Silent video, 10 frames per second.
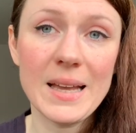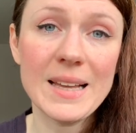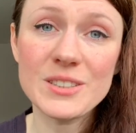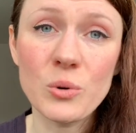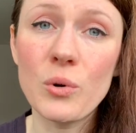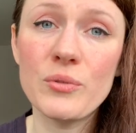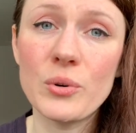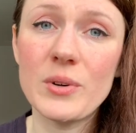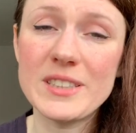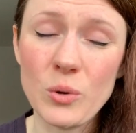it's
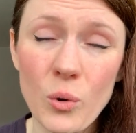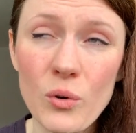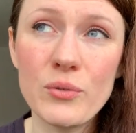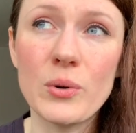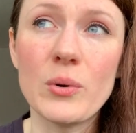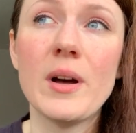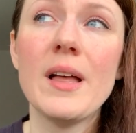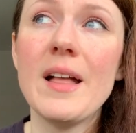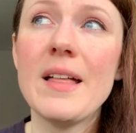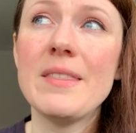awful. It's awful
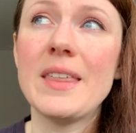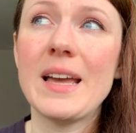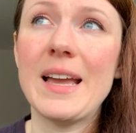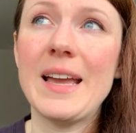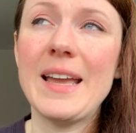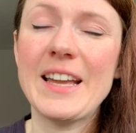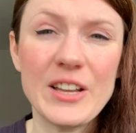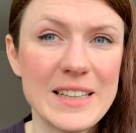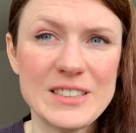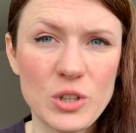that
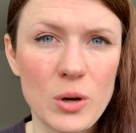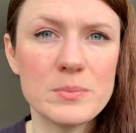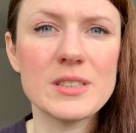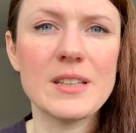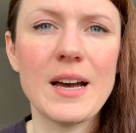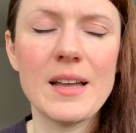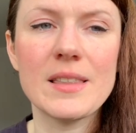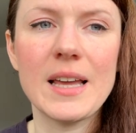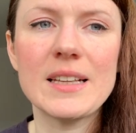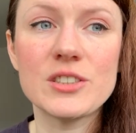it's come to that,
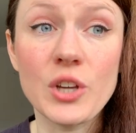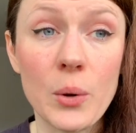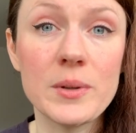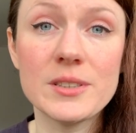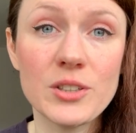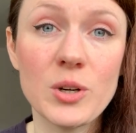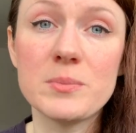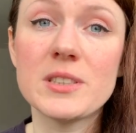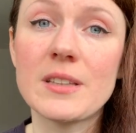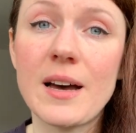that it's going to
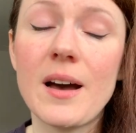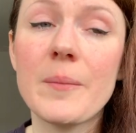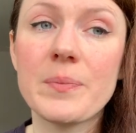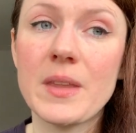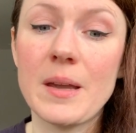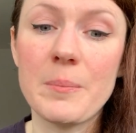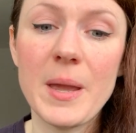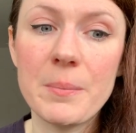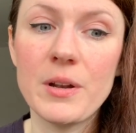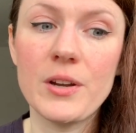come to that, that
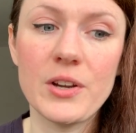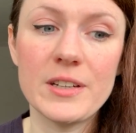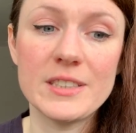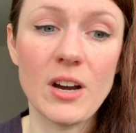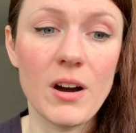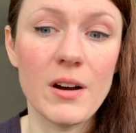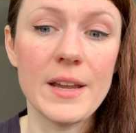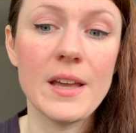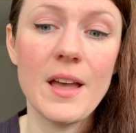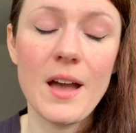people are going to
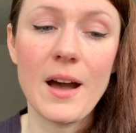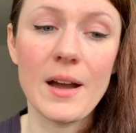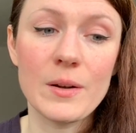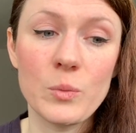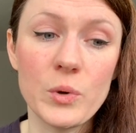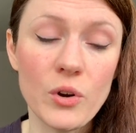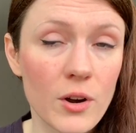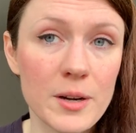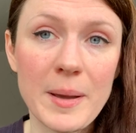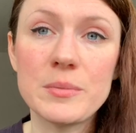die and we're not
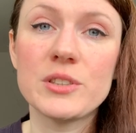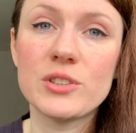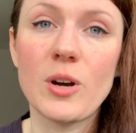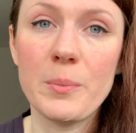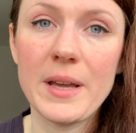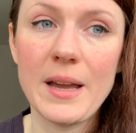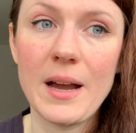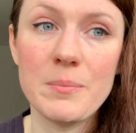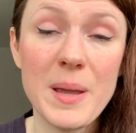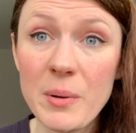going to be able to stop it.
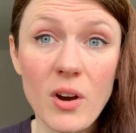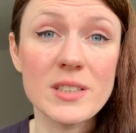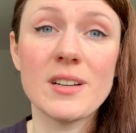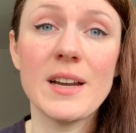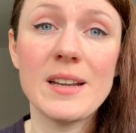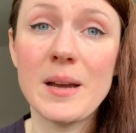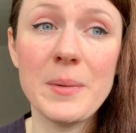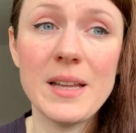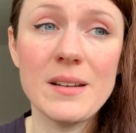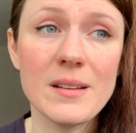And people are dying. I
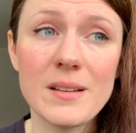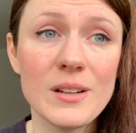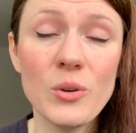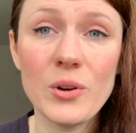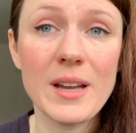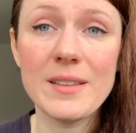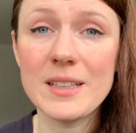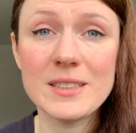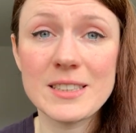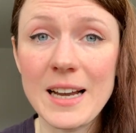mean, look at the
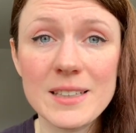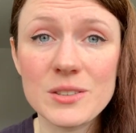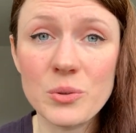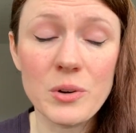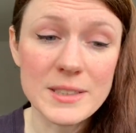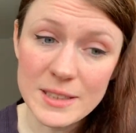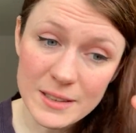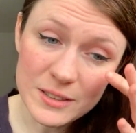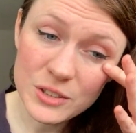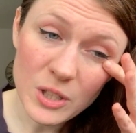stats already.
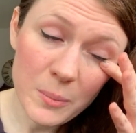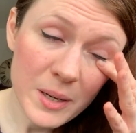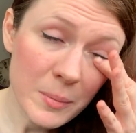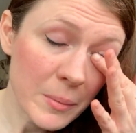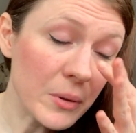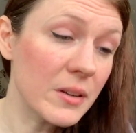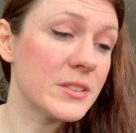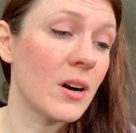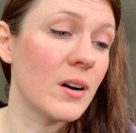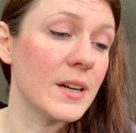There's so many people that have
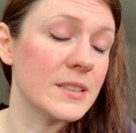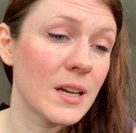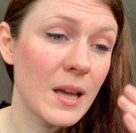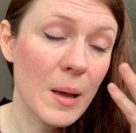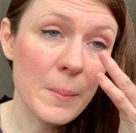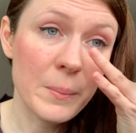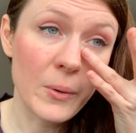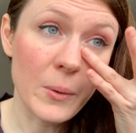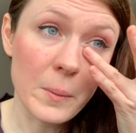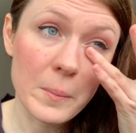died.
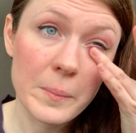But